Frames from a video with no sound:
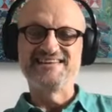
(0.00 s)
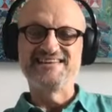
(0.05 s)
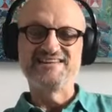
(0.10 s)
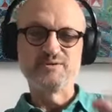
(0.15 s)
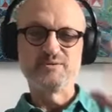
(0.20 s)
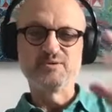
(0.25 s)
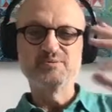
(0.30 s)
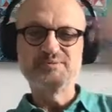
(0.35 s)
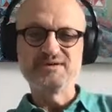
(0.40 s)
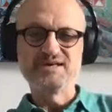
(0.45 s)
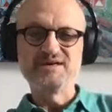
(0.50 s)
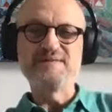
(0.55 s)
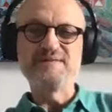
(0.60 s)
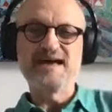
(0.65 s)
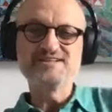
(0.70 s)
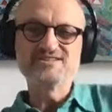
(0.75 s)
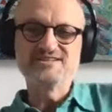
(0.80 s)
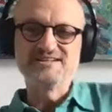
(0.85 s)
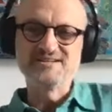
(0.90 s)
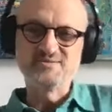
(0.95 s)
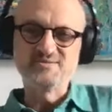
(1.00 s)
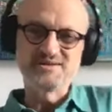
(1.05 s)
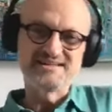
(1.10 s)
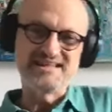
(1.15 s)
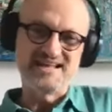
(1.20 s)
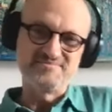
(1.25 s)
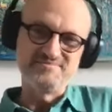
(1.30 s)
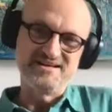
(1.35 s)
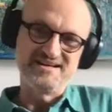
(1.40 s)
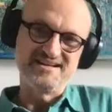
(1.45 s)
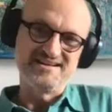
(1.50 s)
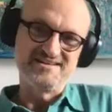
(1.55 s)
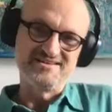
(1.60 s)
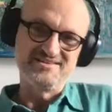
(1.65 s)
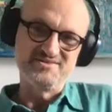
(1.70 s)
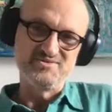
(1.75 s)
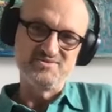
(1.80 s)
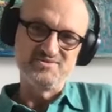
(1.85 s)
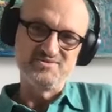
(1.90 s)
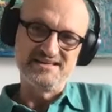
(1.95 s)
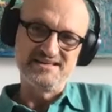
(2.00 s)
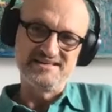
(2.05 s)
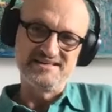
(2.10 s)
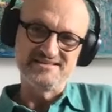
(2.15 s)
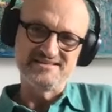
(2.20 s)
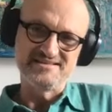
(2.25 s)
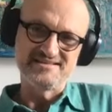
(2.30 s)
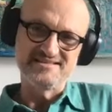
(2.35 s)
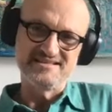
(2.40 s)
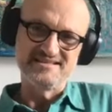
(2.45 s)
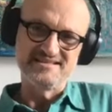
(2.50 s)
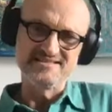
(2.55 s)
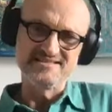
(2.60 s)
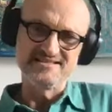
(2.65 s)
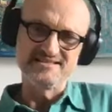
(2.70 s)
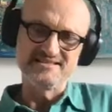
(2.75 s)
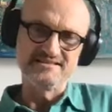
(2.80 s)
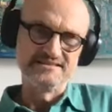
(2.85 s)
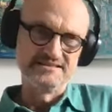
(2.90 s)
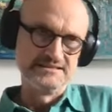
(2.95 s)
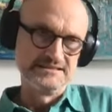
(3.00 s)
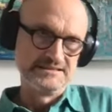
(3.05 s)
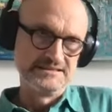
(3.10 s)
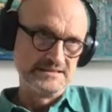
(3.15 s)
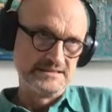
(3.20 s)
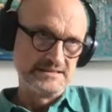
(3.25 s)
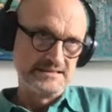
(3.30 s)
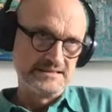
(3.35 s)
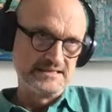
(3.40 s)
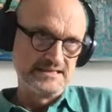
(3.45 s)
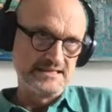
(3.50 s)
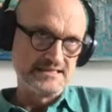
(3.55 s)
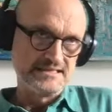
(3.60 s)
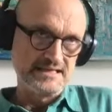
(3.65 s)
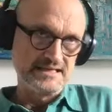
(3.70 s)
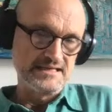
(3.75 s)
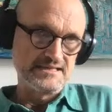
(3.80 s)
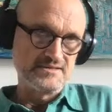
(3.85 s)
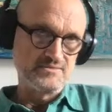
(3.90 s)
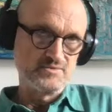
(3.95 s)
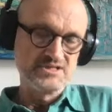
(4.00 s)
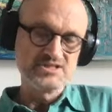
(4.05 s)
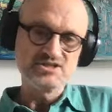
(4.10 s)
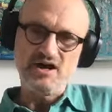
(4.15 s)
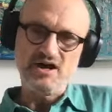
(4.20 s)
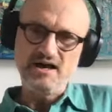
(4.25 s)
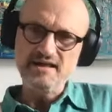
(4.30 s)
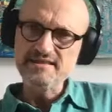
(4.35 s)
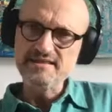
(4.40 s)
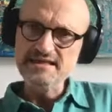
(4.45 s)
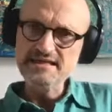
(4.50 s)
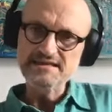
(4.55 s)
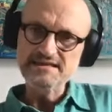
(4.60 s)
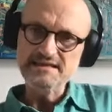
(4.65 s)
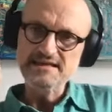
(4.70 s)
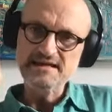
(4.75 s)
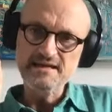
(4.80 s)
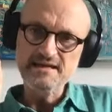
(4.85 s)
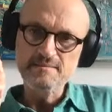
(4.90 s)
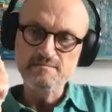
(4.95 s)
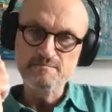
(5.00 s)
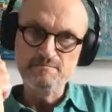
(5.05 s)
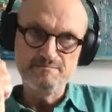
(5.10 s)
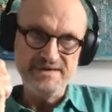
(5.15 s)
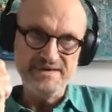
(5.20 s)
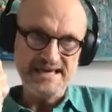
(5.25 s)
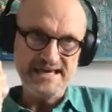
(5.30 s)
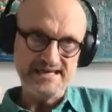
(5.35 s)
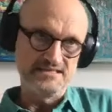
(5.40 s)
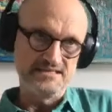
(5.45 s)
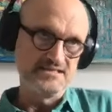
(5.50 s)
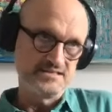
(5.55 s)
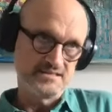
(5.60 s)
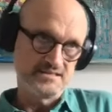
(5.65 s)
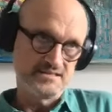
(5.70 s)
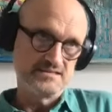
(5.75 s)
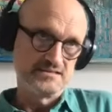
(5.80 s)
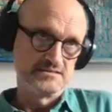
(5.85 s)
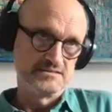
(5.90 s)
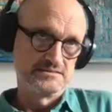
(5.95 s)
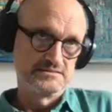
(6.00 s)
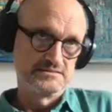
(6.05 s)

and you will be imagining what that better you is. There's a there's which I think embeds